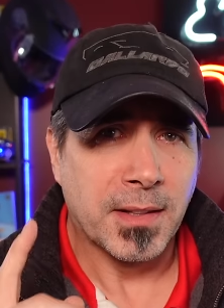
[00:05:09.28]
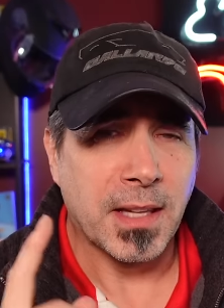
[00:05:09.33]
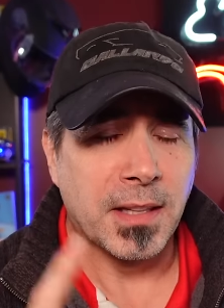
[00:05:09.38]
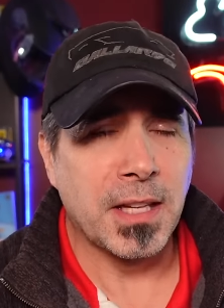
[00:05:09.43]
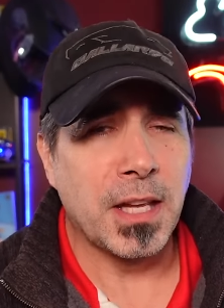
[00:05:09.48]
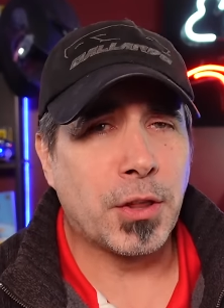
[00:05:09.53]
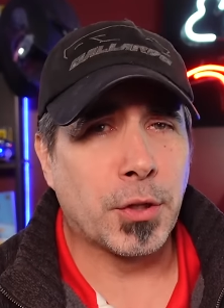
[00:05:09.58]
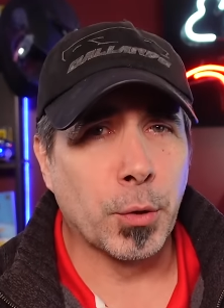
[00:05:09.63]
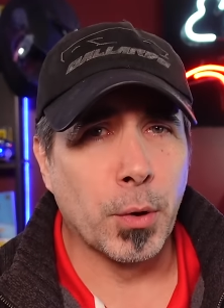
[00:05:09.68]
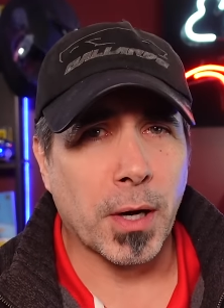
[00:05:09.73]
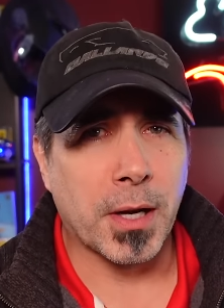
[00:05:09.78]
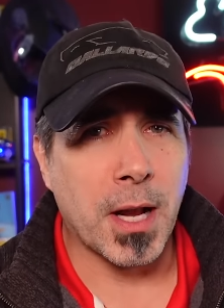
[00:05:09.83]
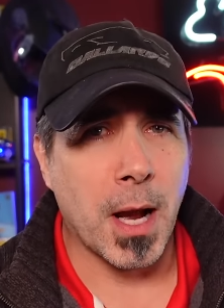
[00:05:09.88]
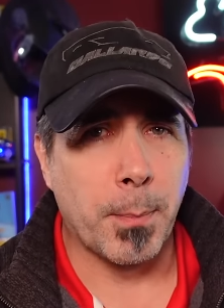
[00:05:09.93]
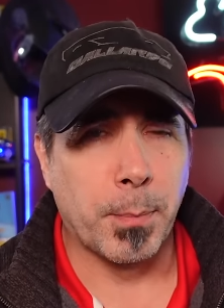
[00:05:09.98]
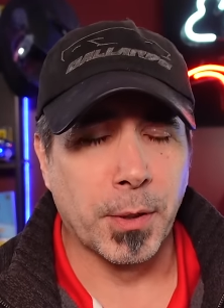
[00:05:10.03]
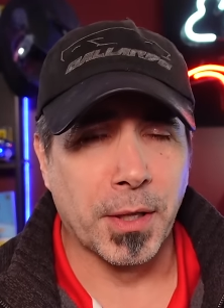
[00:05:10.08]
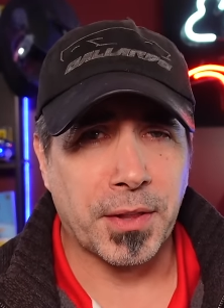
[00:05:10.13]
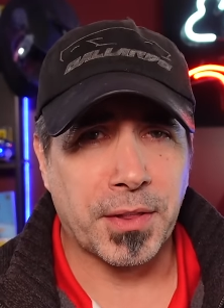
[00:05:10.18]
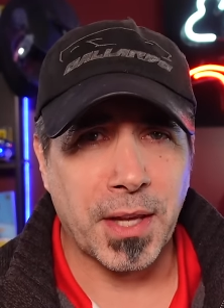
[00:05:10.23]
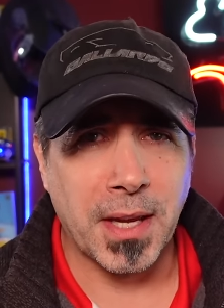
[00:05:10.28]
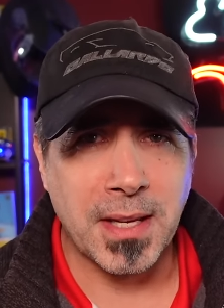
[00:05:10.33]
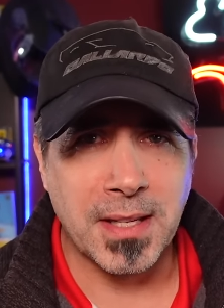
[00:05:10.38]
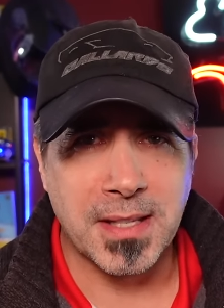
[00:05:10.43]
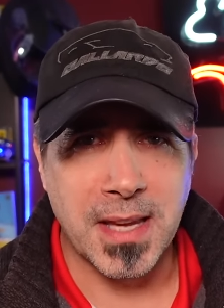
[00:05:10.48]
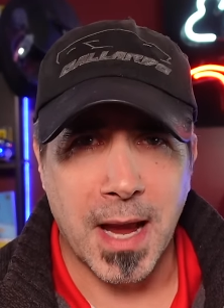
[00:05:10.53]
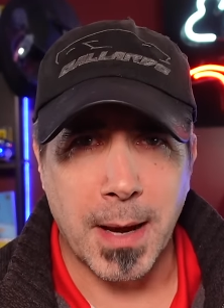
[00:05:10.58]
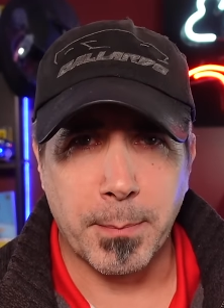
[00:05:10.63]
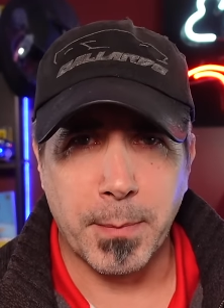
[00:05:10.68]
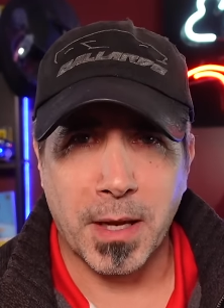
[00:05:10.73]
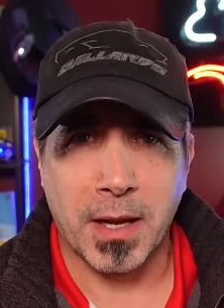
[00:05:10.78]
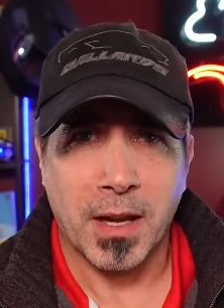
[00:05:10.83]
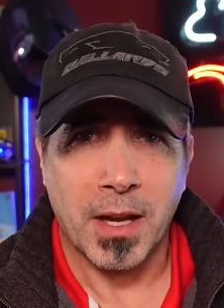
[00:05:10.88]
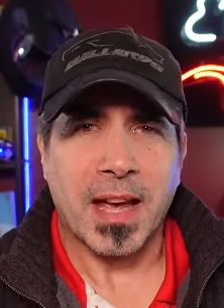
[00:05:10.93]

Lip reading: Then they threw a couple of things at me.